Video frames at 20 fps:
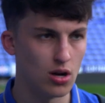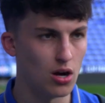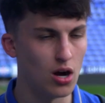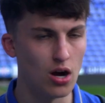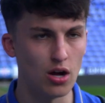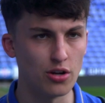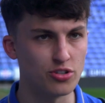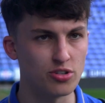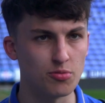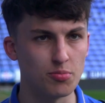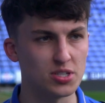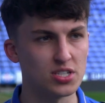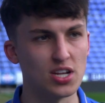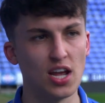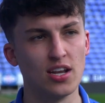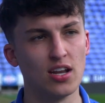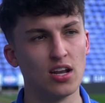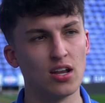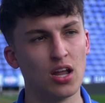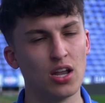
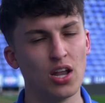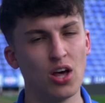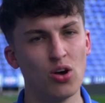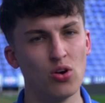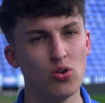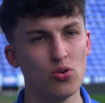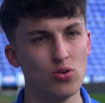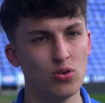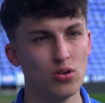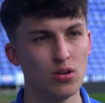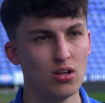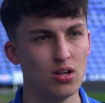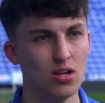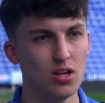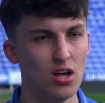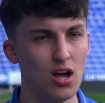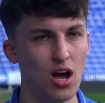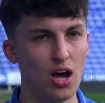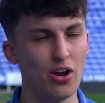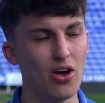100%. And I know
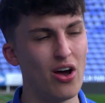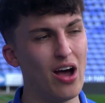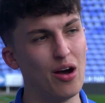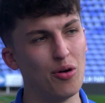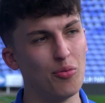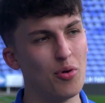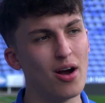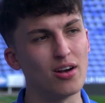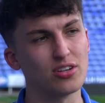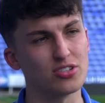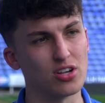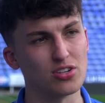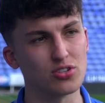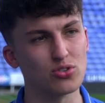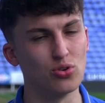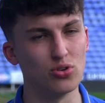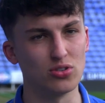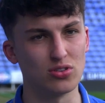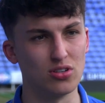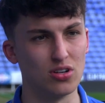how it works. I
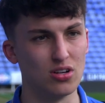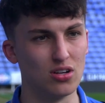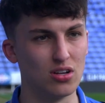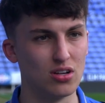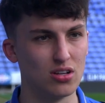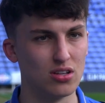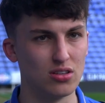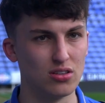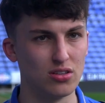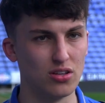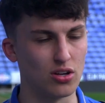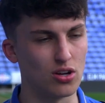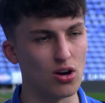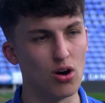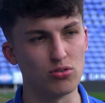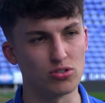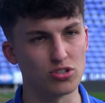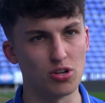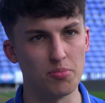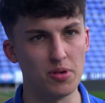scored the
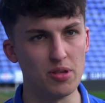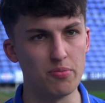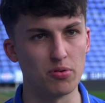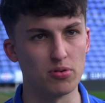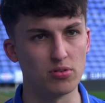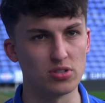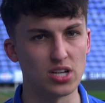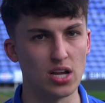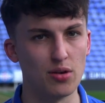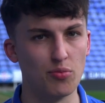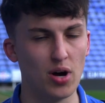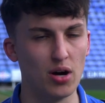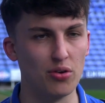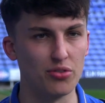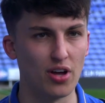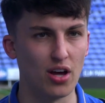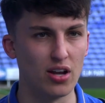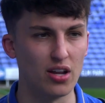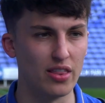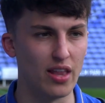goal, so people will say well
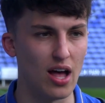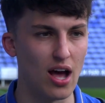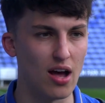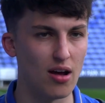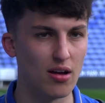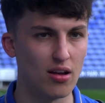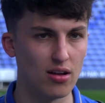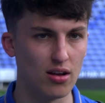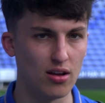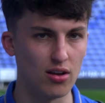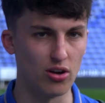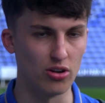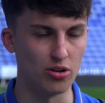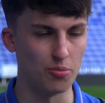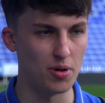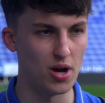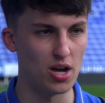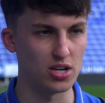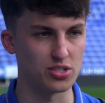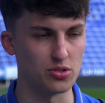done and that on a
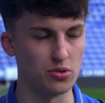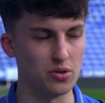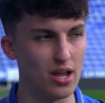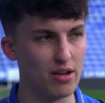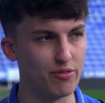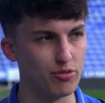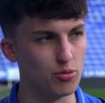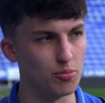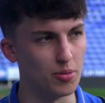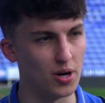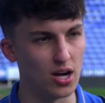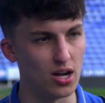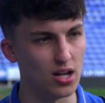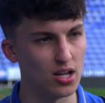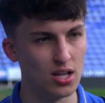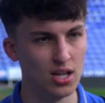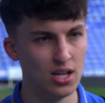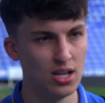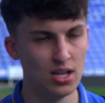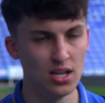personal level. But
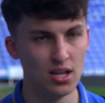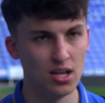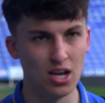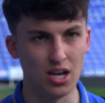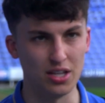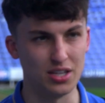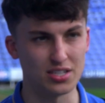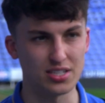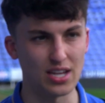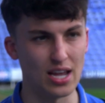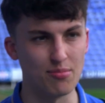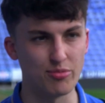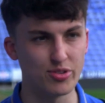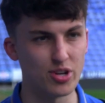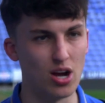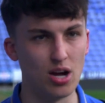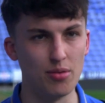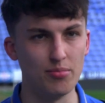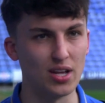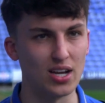at the same
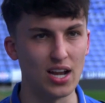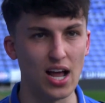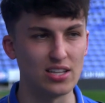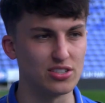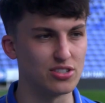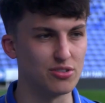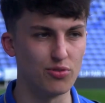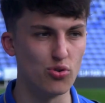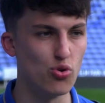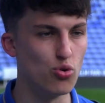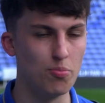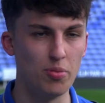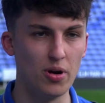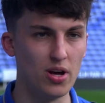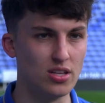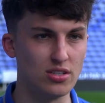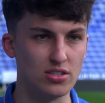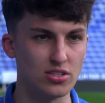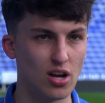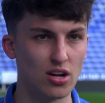time, the lads have all put
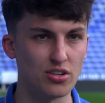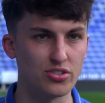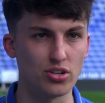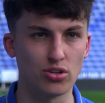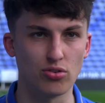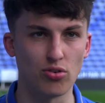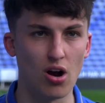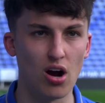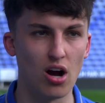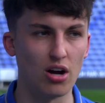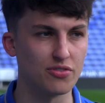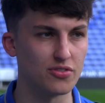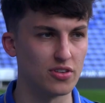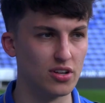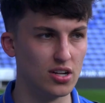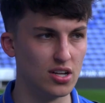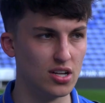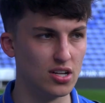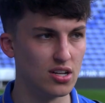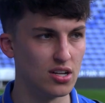in such a graft
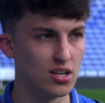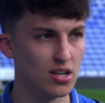and